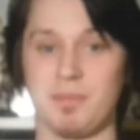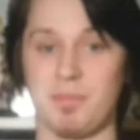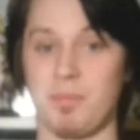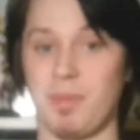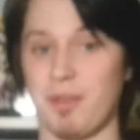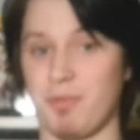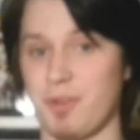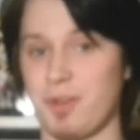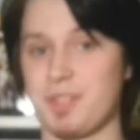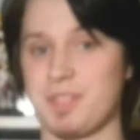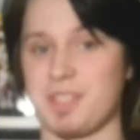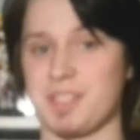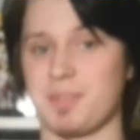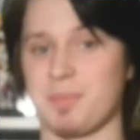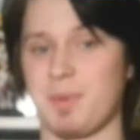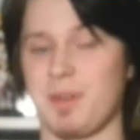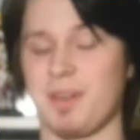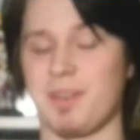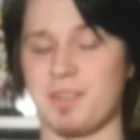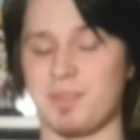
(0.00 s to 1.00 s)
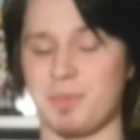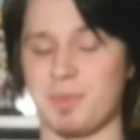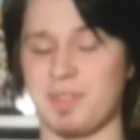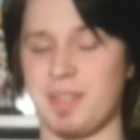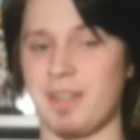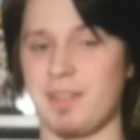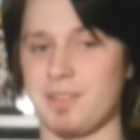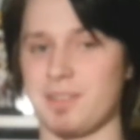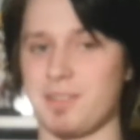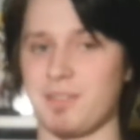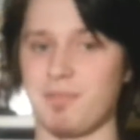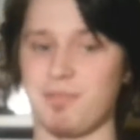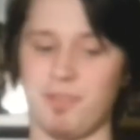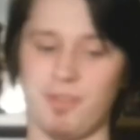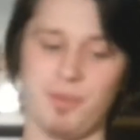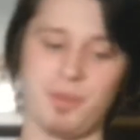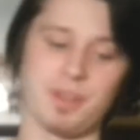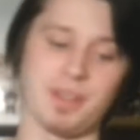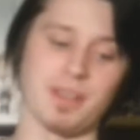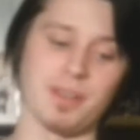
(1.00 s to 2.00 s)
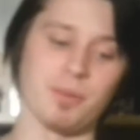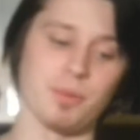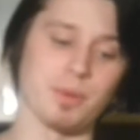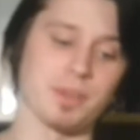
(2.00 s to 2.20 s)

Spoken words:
My first experience with Tales of Symphonia